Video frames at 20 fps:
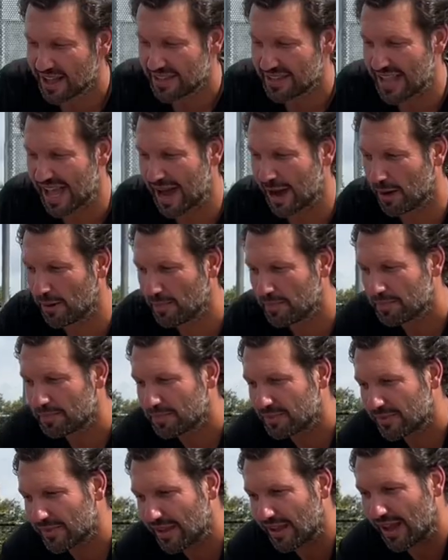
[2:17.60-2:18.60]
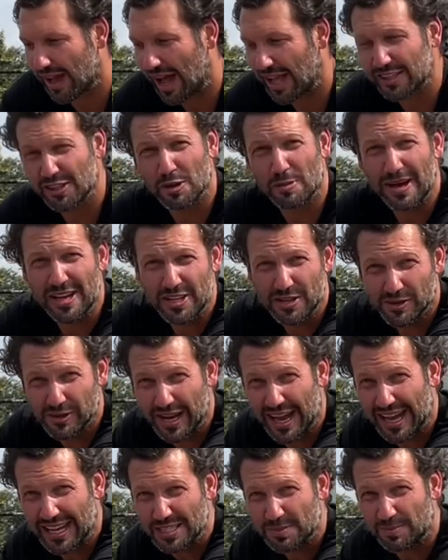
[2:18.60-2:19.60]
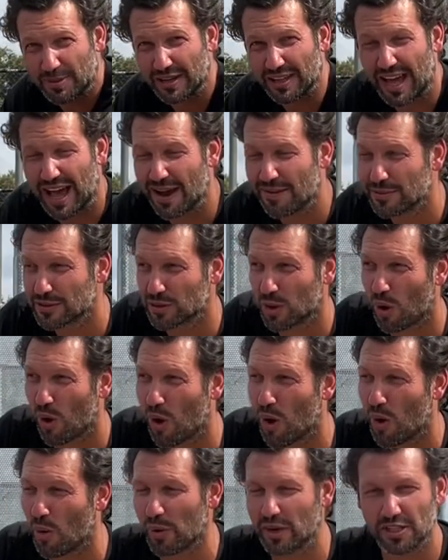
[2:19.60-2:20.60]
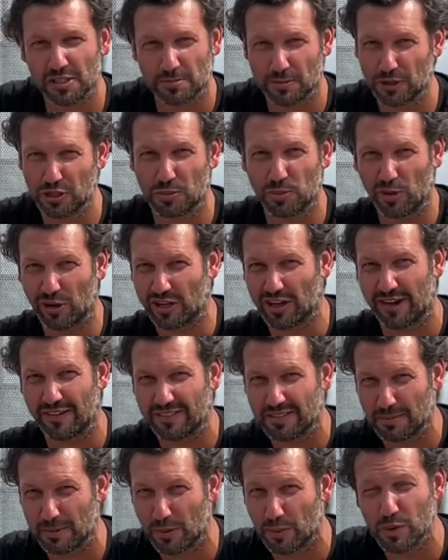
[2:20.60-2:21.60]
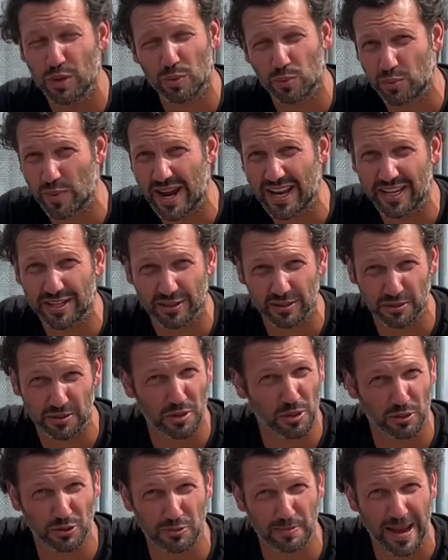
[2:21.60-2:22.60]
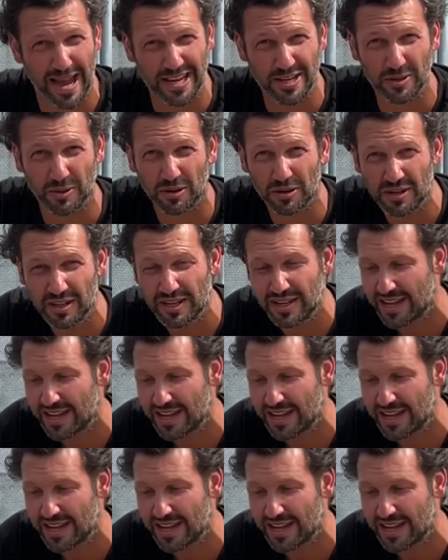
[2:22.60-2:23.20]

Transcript: Now, I don't know about you guys, but I was always much more comfortable with a regular nose manual.